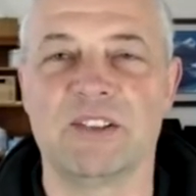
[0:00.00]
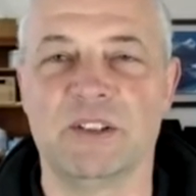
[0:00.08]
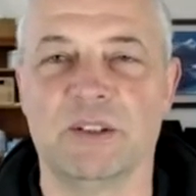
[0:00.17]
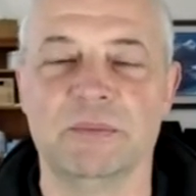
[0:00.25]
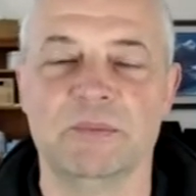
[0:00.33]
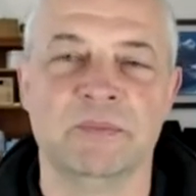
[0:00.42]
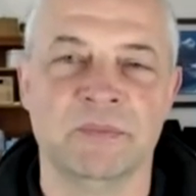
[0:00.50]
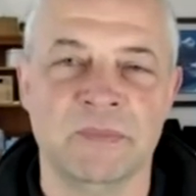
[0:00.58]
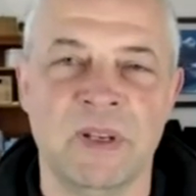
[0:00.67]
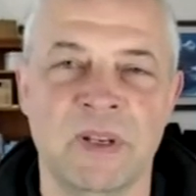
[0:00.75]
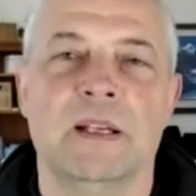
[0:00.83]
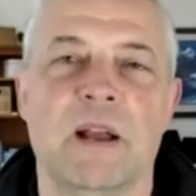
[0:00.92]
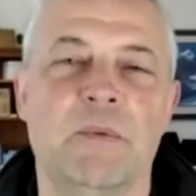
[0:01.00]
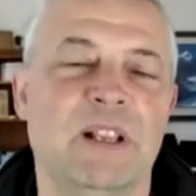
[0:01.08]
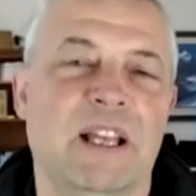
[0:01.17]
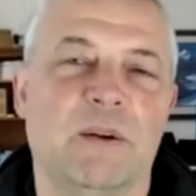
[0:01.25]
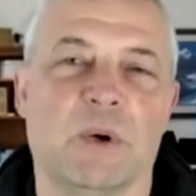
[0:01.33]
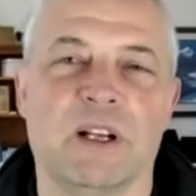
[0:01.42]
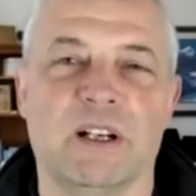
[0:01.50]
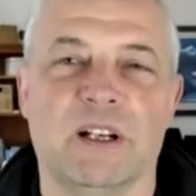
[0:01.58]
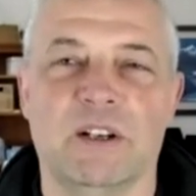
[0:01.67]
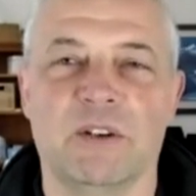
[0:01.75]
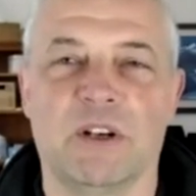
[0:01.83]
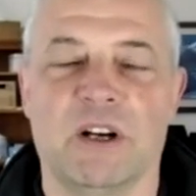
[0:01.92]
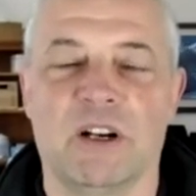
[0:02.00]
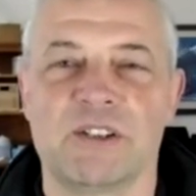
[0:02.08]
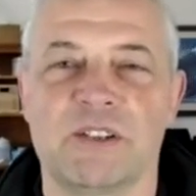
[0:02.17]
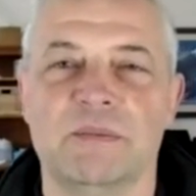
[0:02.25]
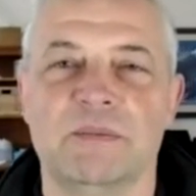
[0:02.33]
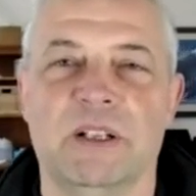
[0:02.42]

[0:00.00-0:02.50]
So. And we like working on new cars.